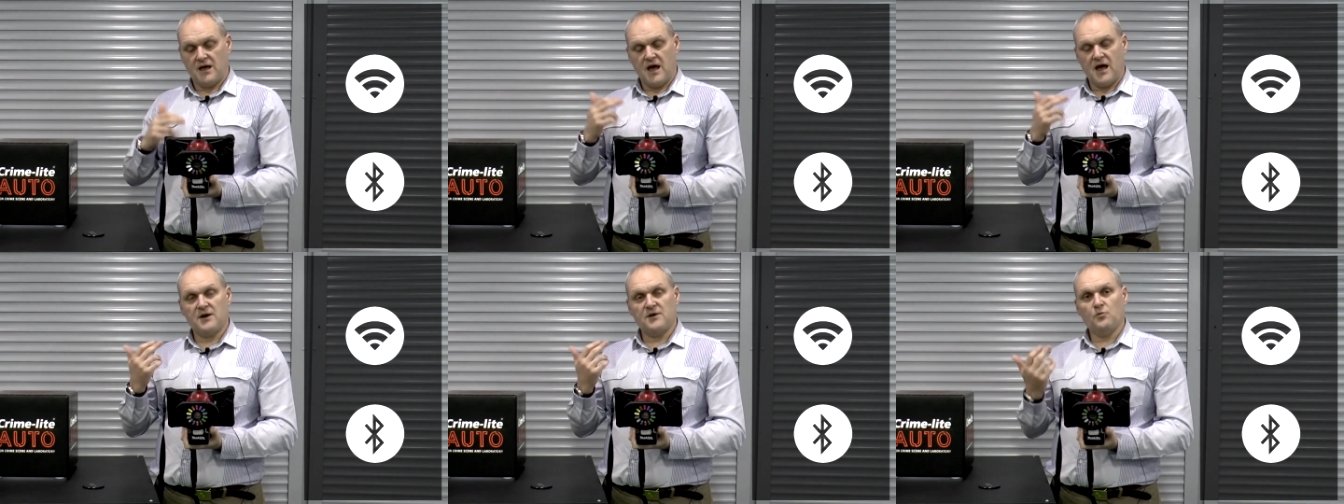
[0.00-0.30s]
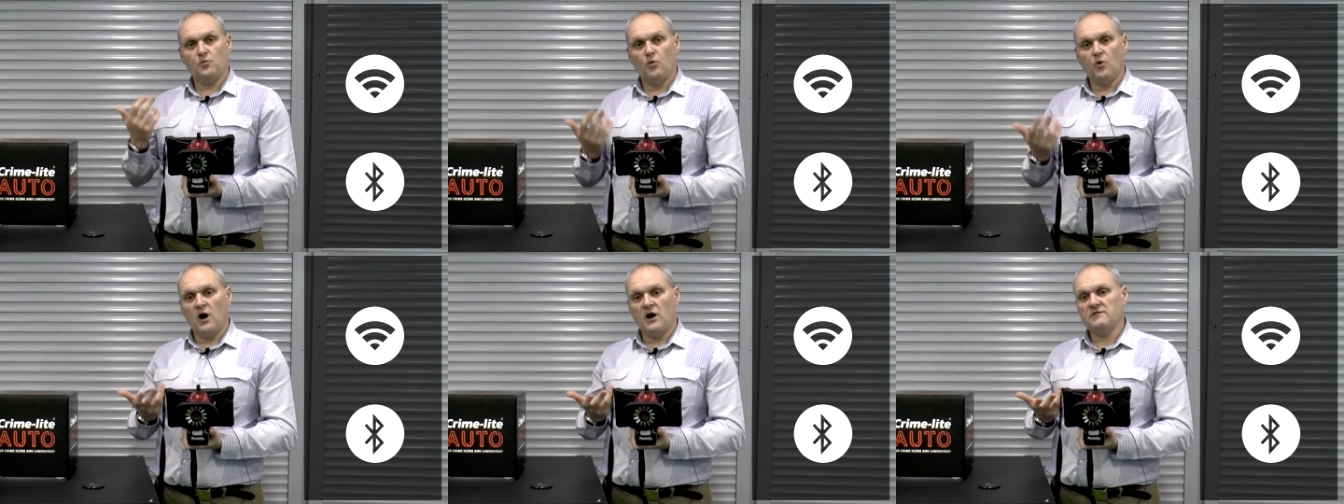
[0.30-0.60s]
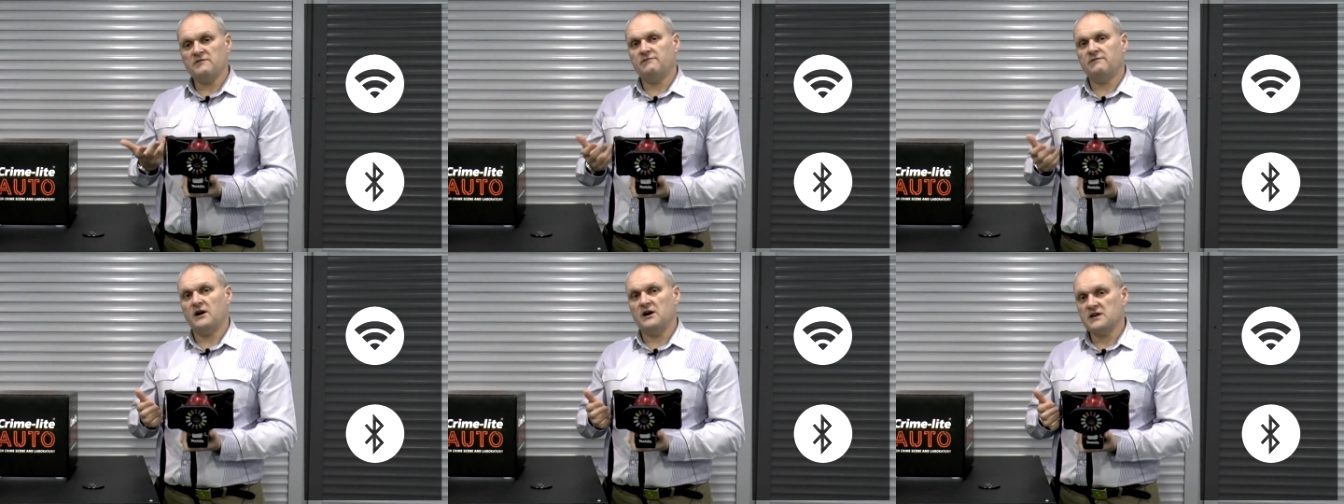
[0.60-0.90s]
and
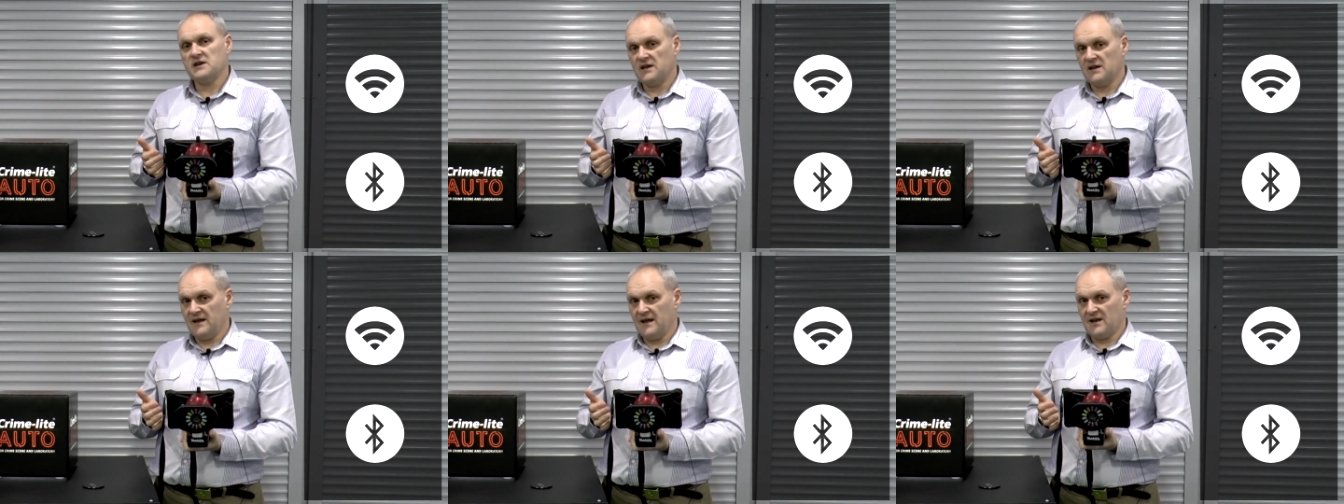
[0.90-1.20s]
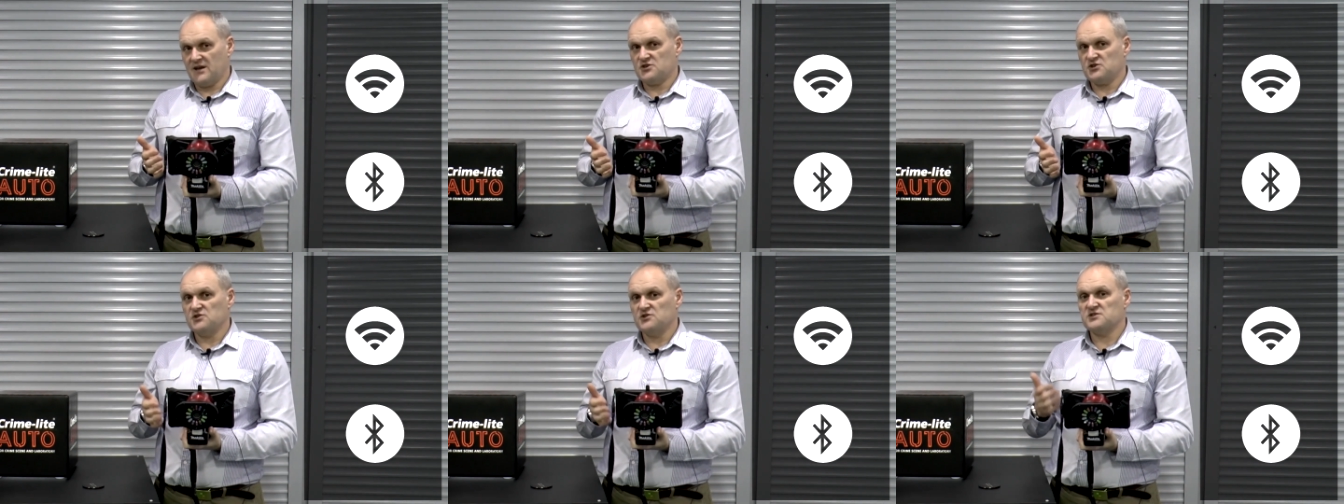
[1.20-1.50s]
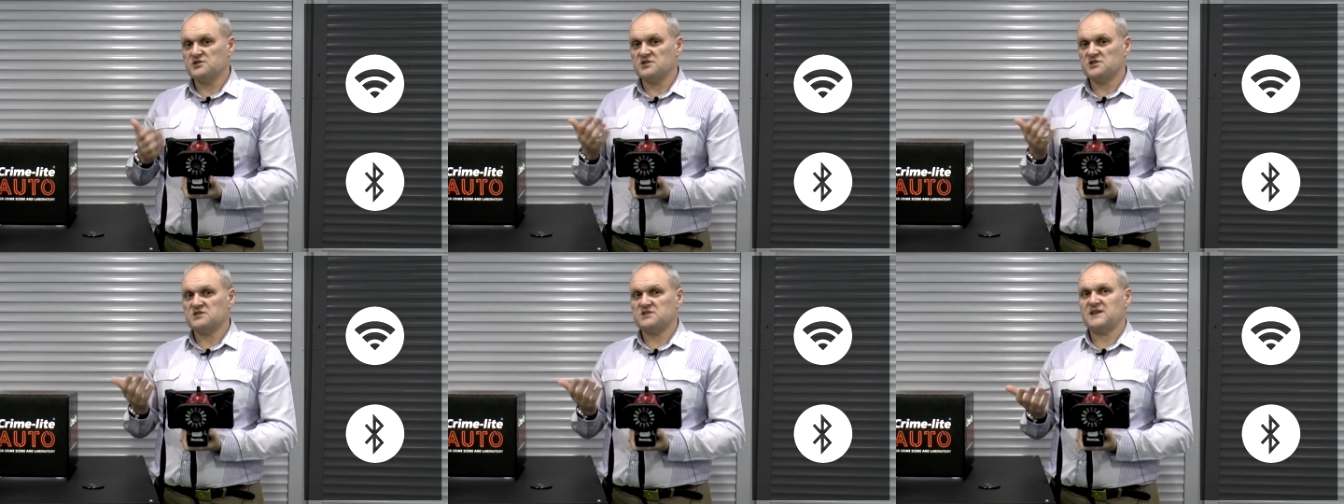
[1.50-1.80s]
Wi-Fi
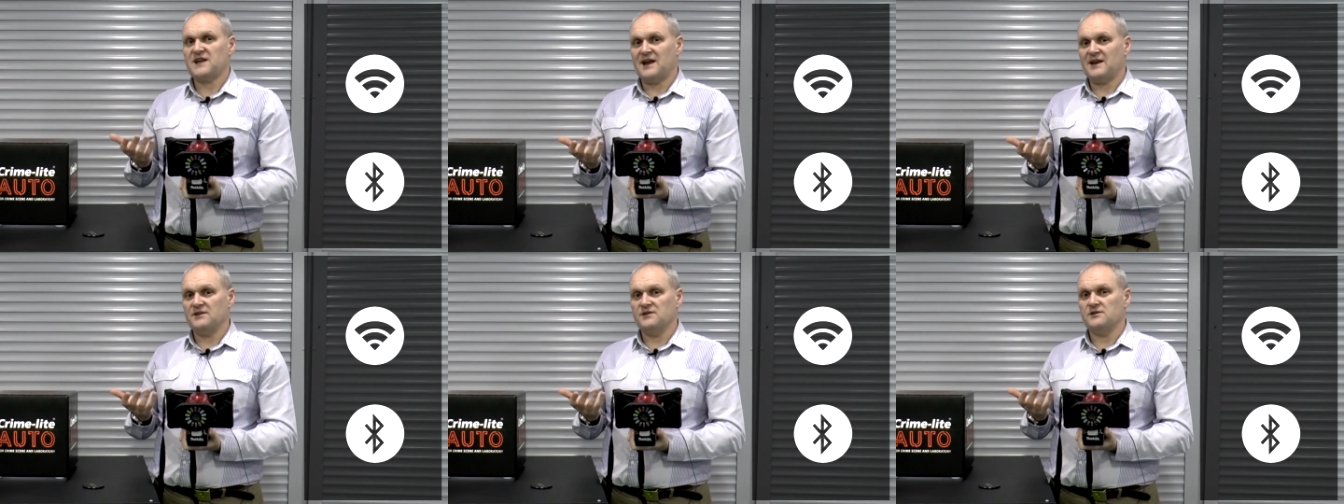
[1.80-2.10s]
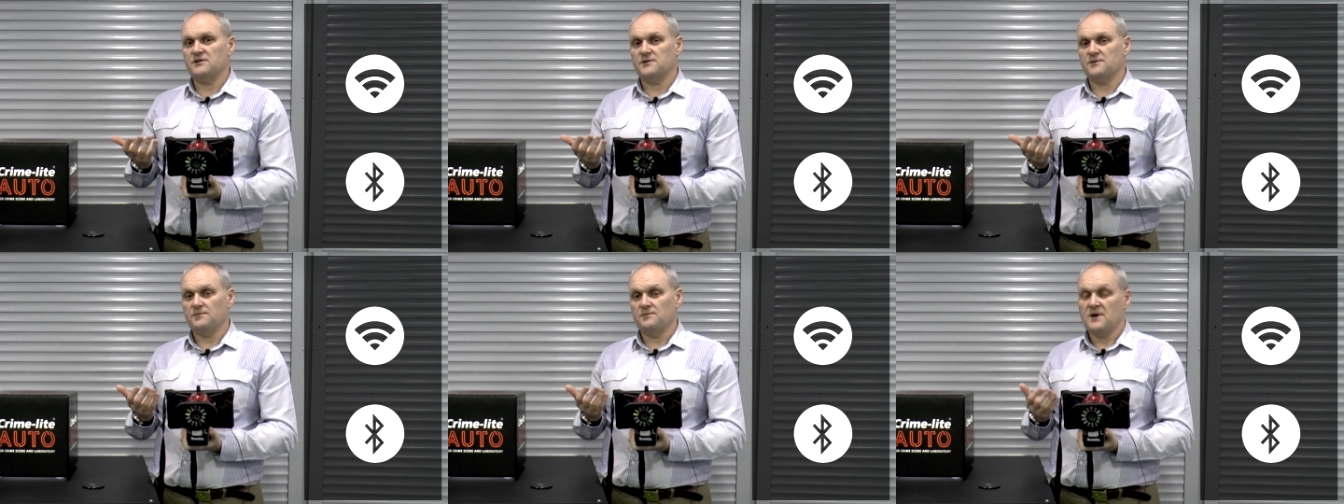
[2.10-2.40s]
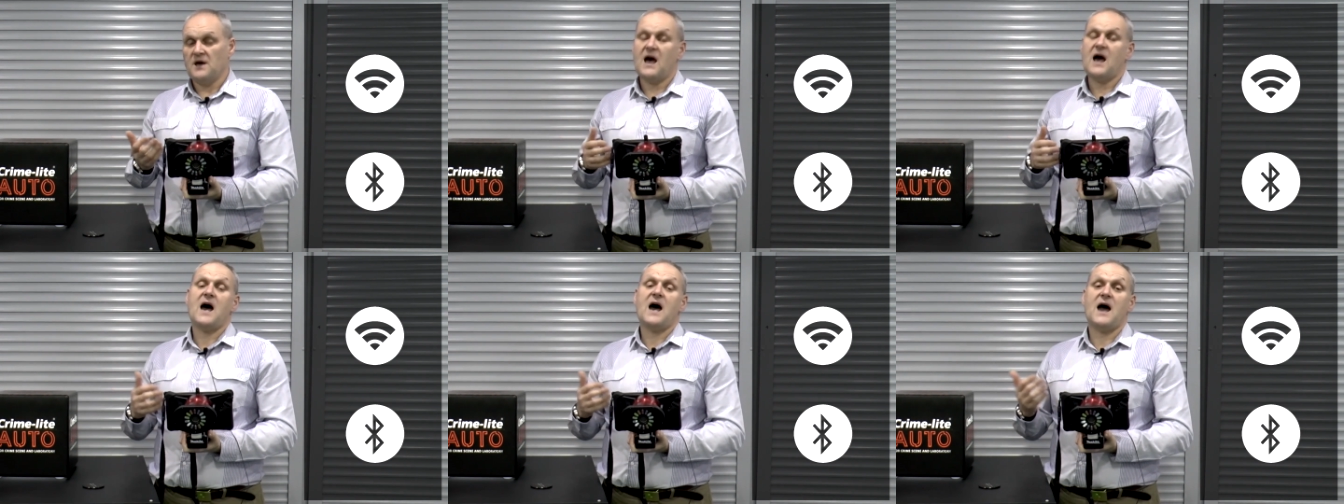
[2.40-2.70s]
connections as standard.
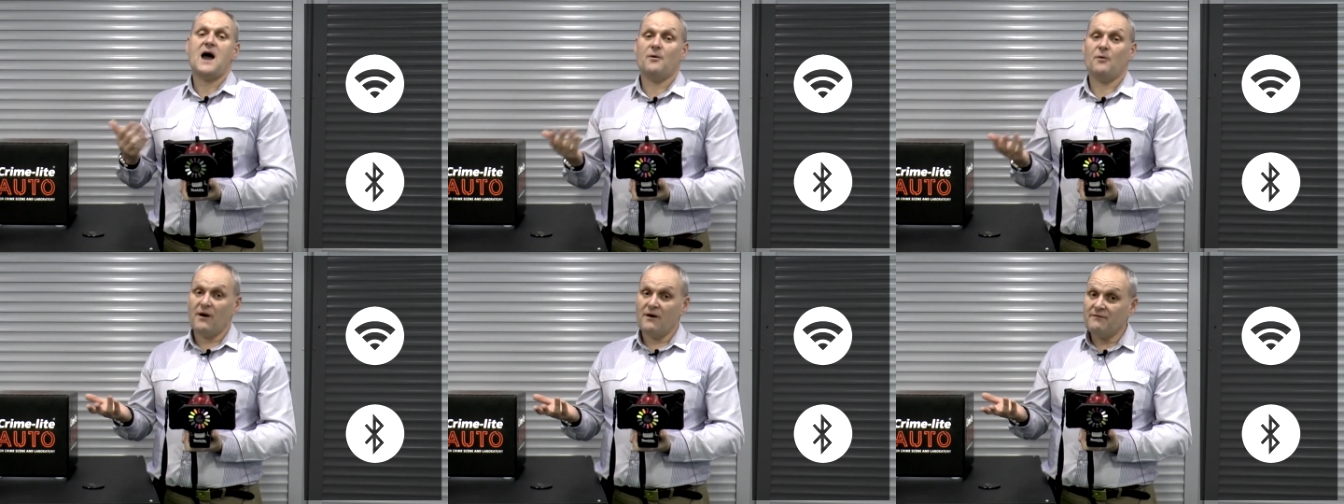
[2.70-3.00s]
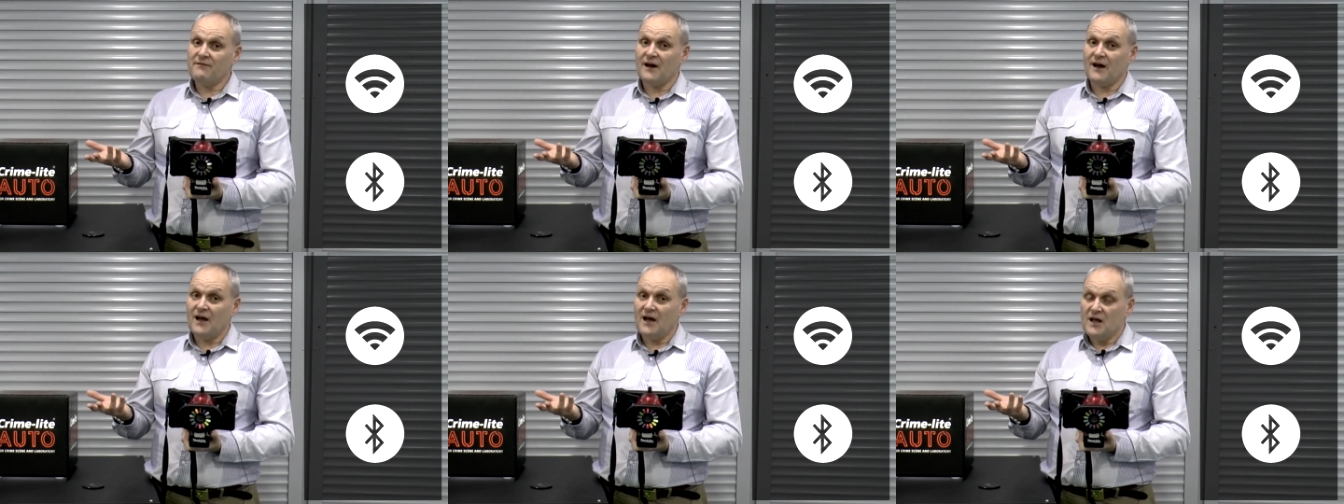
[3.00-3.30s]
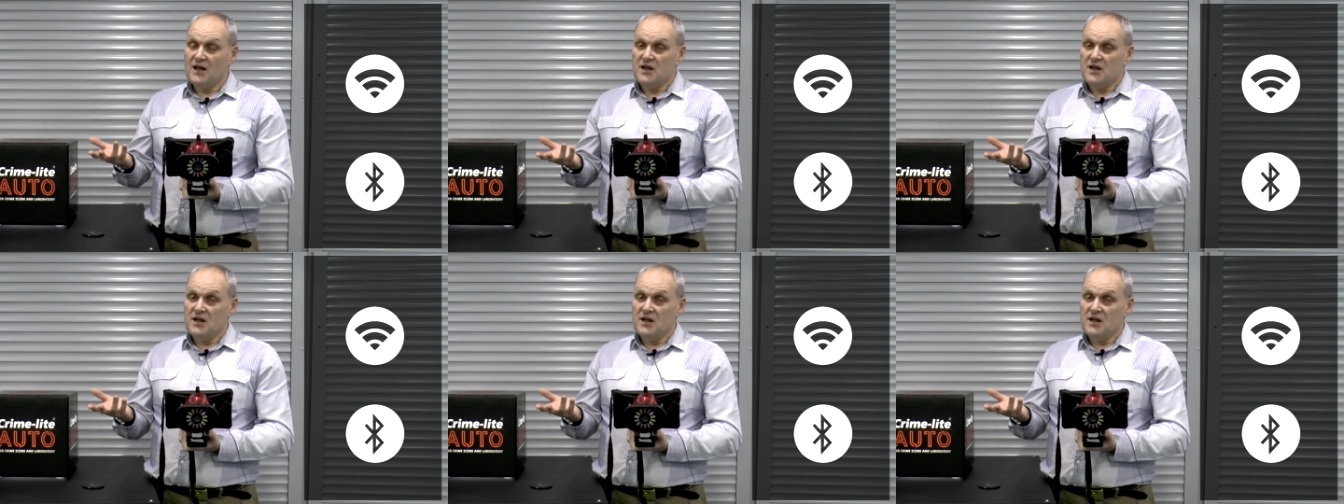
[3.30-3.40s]
However,